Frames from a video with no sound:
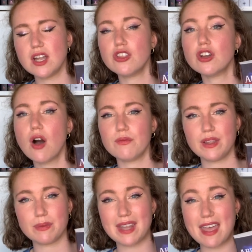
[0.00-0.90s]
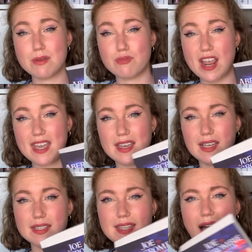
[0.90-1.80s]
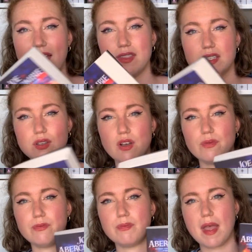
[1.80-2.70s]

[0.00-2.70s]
the conflict with like the breakers and the sort of